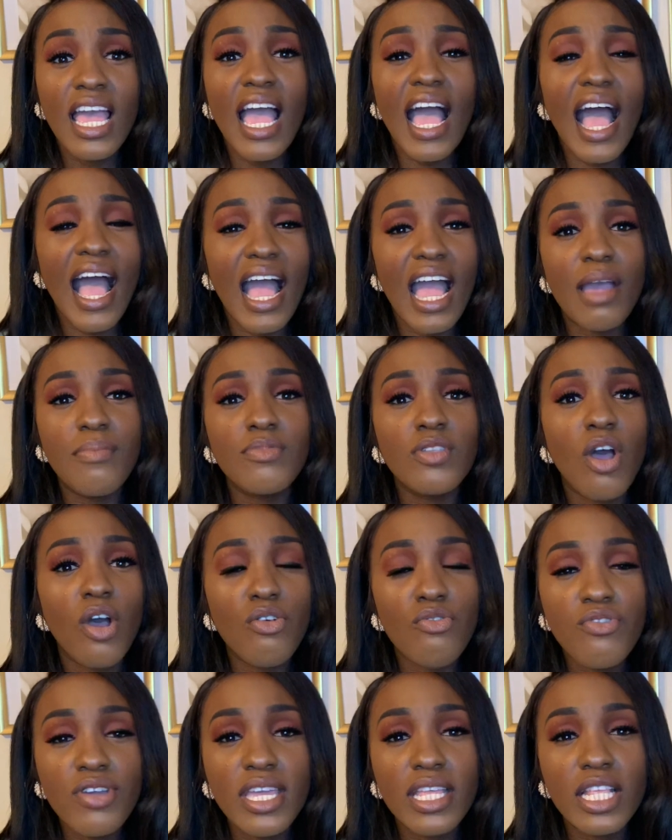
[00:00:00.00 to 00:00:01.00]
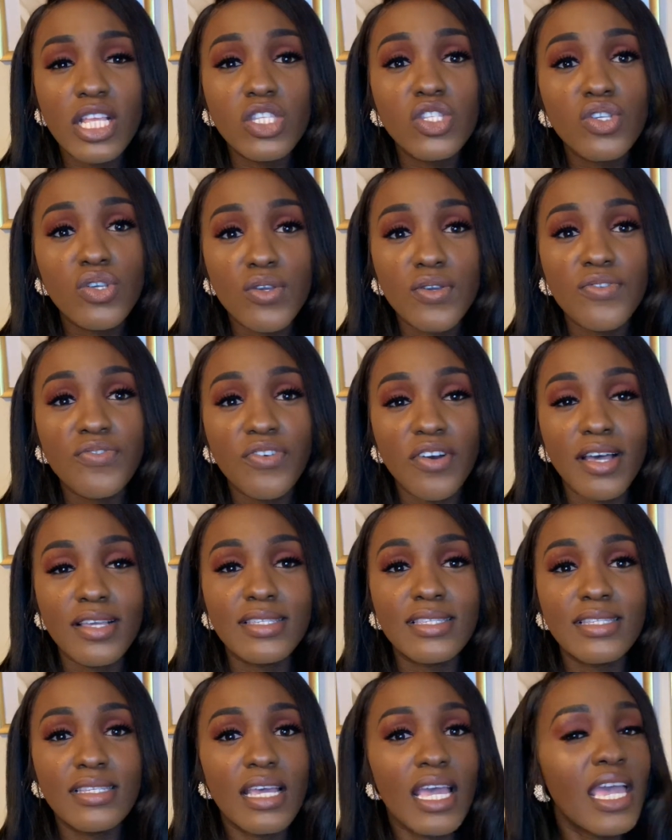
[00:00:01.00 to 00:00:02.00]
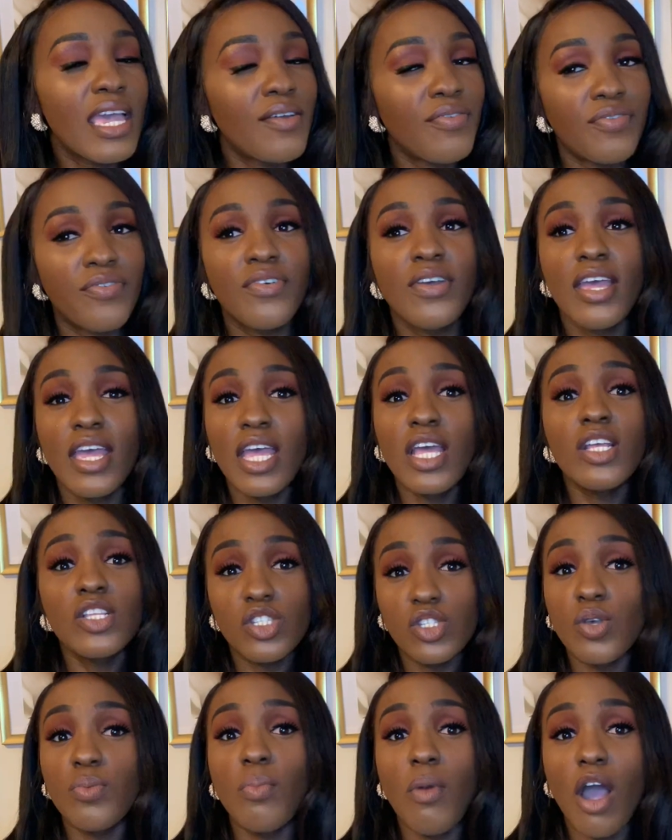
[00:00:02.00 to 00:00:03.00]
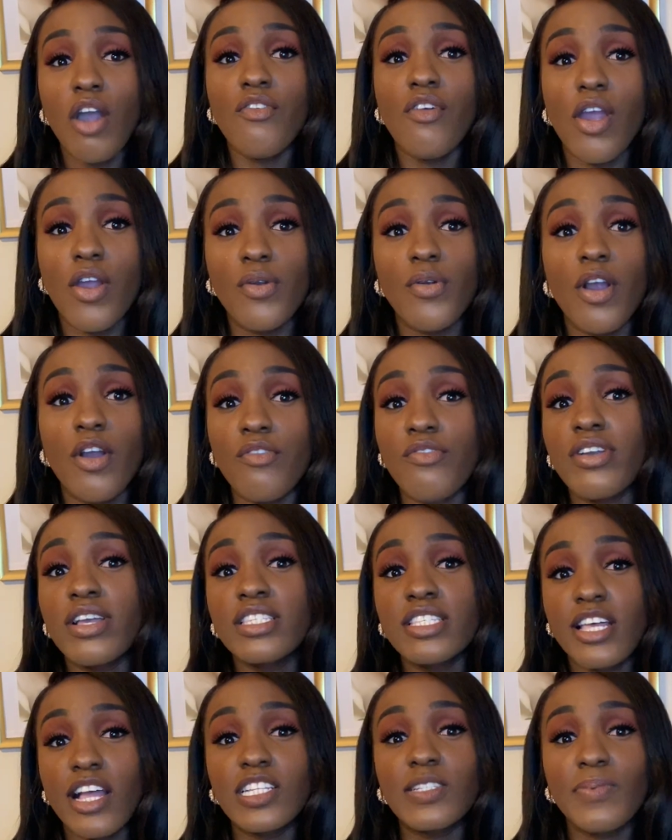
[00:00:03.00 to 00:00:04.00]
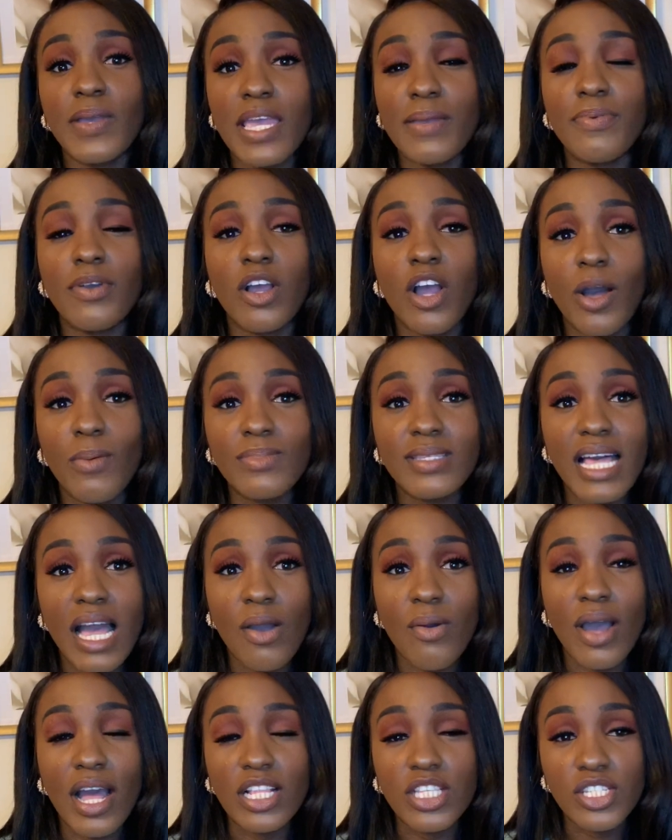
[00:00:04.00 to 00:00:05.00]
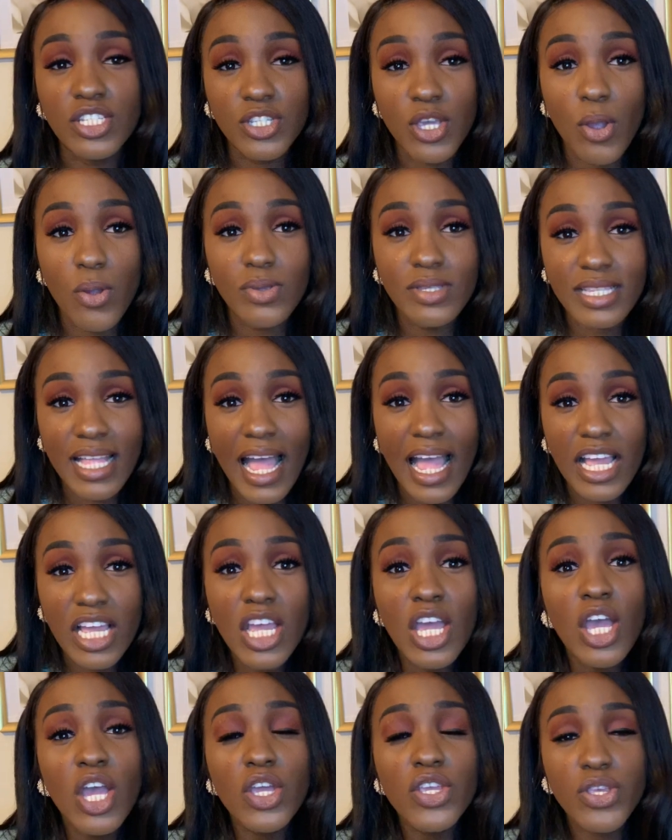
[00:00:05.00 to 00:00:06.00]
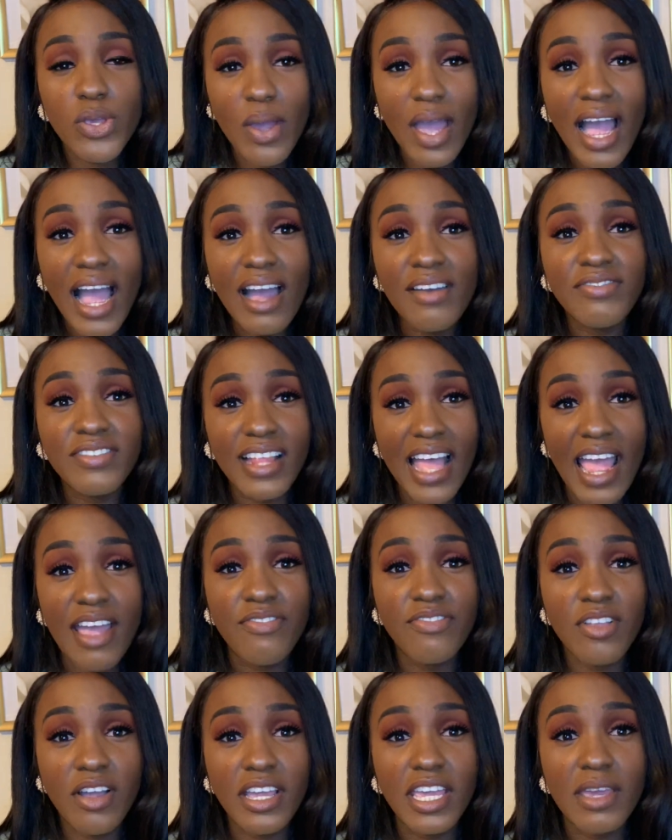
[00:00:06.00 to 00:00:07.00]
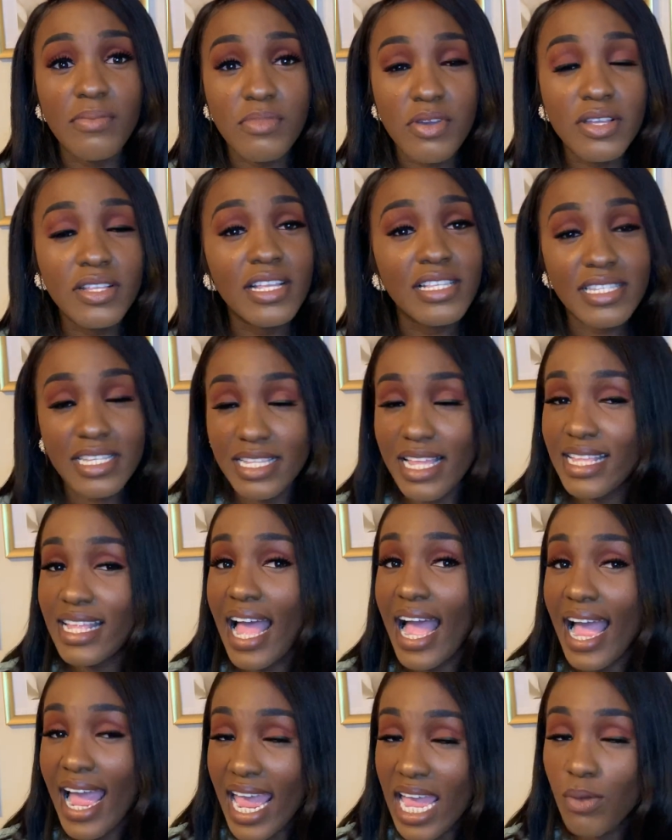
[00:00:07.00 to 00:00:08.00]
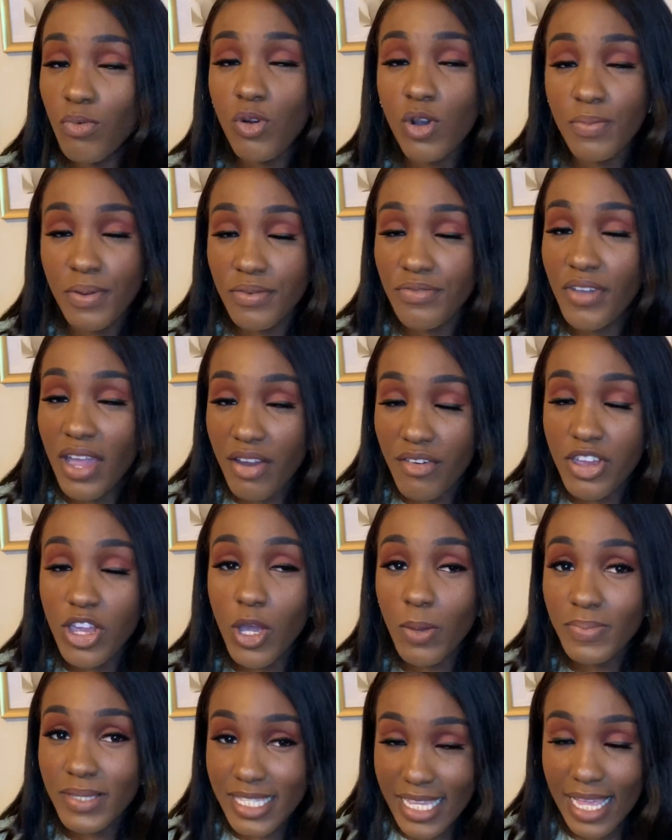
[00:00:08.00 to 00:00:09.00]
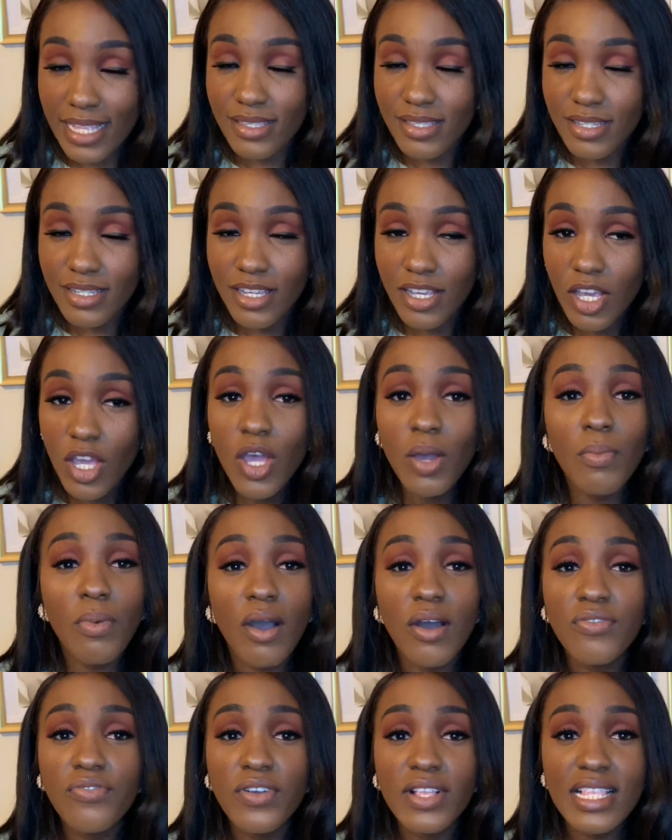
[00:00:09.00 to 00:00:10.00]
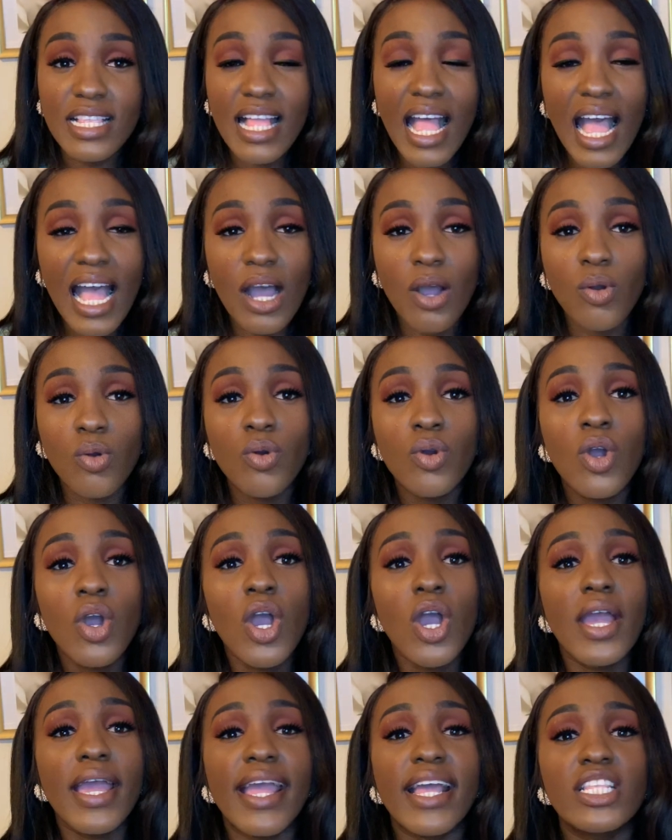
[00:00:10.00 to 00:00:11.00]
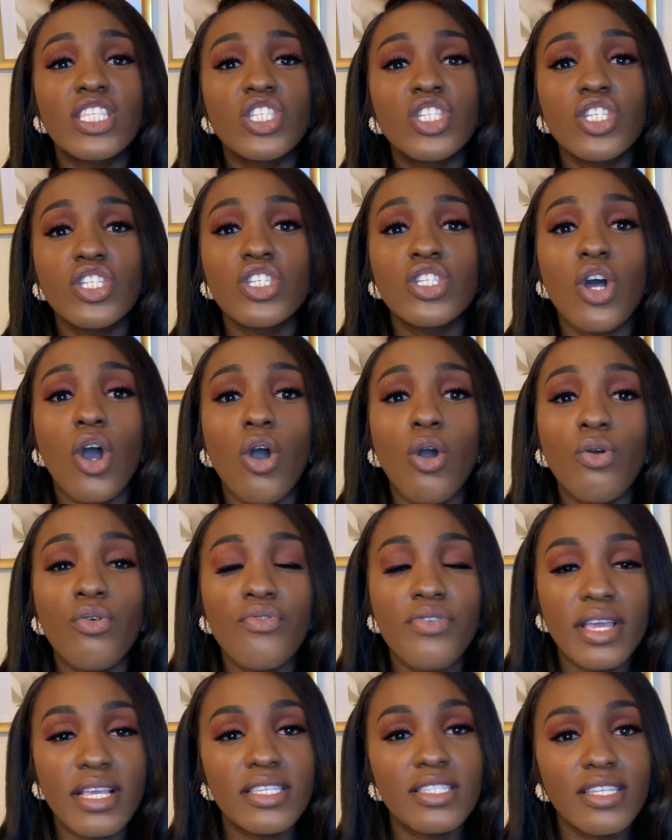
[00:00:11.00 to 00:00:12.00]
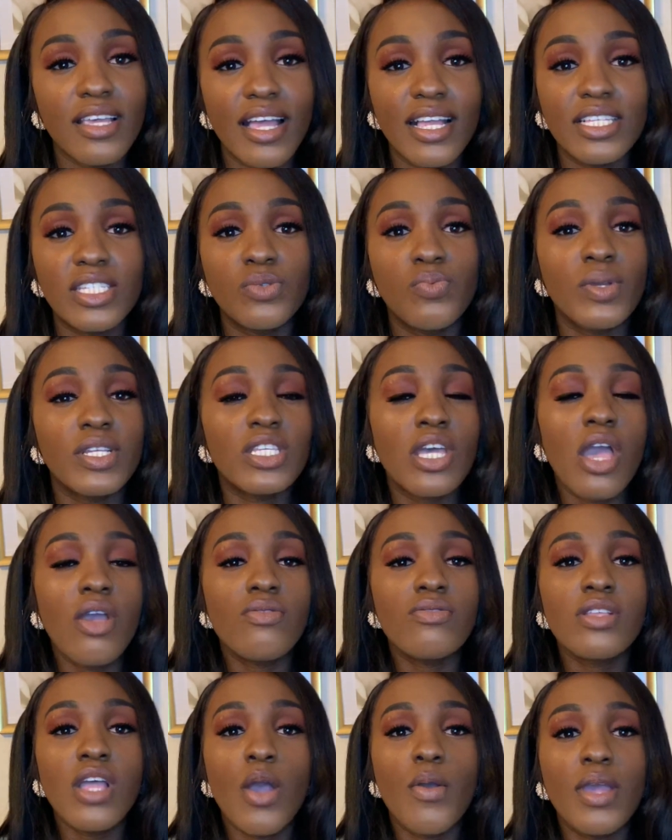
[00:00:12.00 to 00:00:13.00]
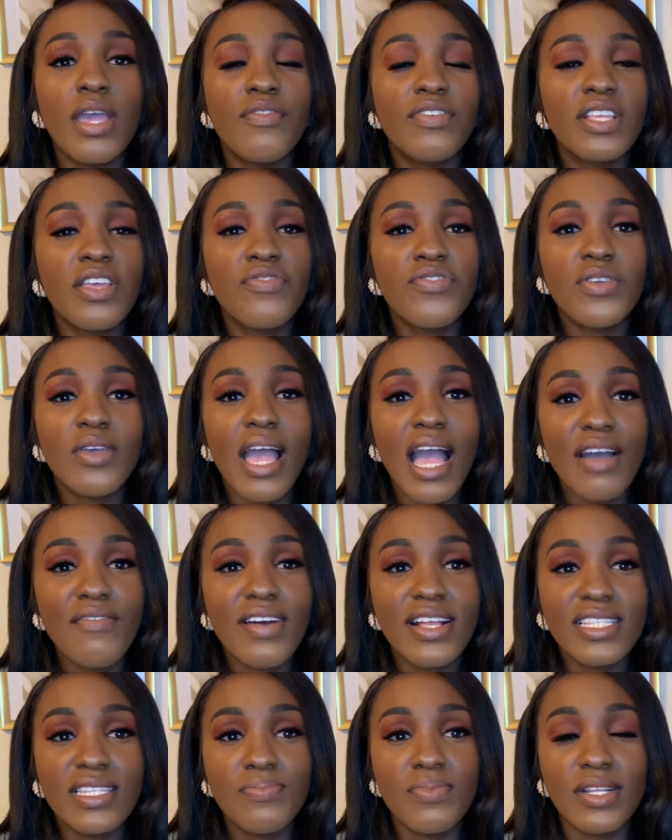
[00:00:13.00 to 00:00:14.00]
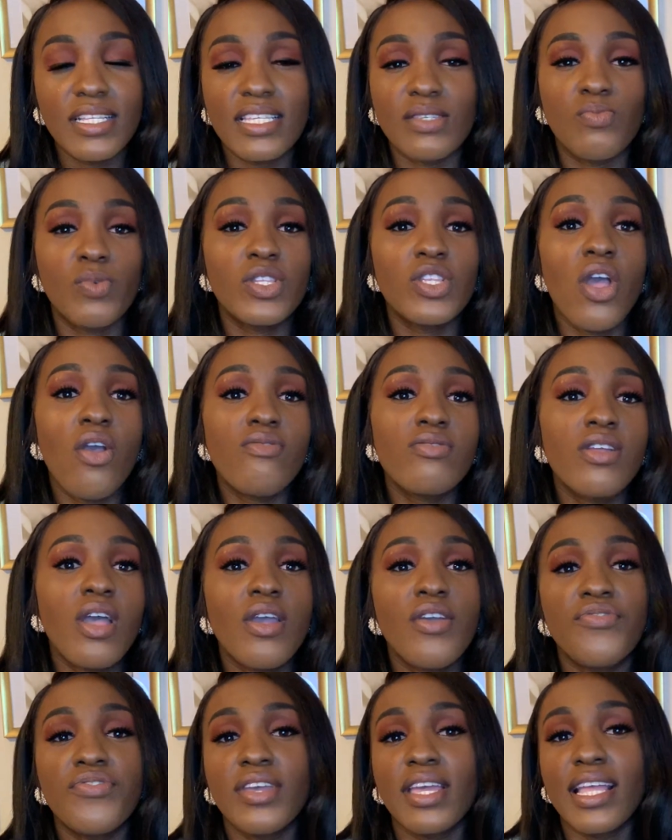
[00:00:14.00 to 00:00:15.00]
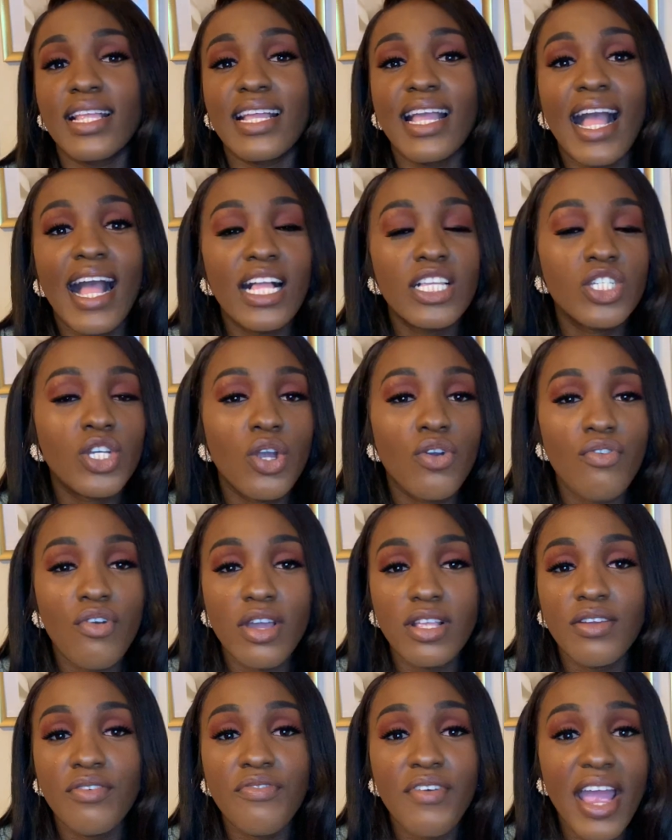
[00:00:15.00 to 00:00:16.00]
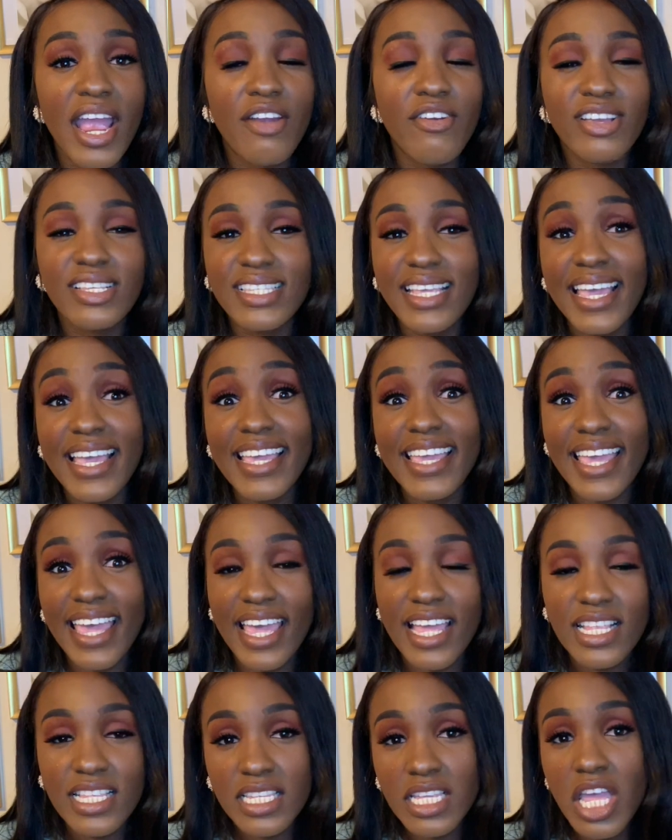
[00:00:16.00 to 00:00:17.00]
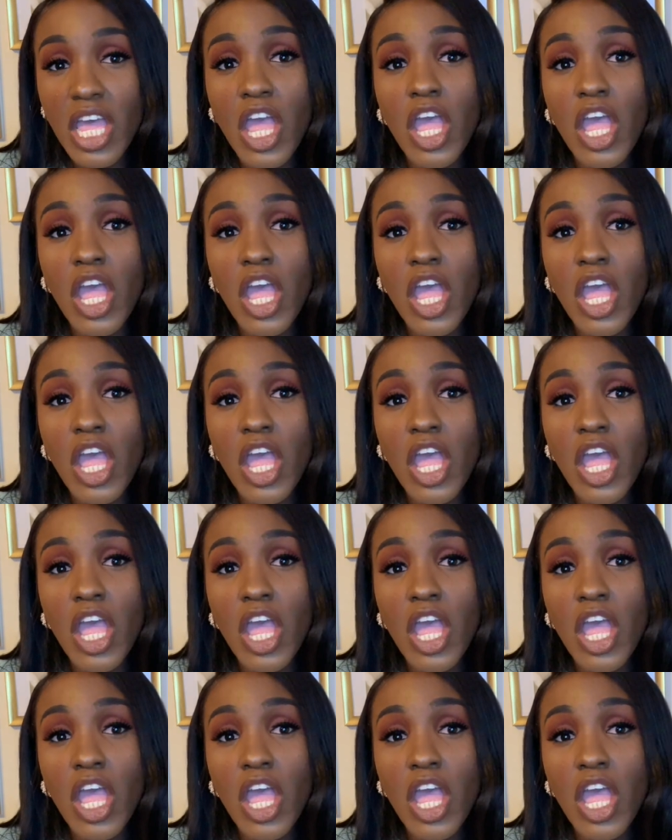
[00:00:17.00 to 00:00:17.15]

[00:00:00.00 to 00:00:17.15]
I'm not really too fussed. If tomorrow a research paper comes out and shows that you have lifelong immunity, then I will be very upset. But for now, it's just all research. We don't know, even if you have antibodies, we don't know if you can catch coronavirus again.